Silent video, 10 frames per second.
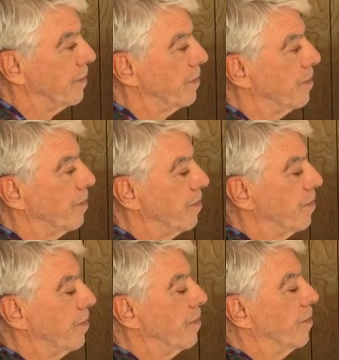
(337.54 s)

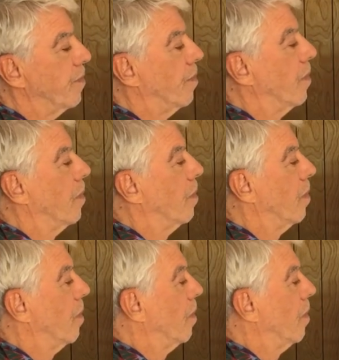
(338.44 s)
(silence)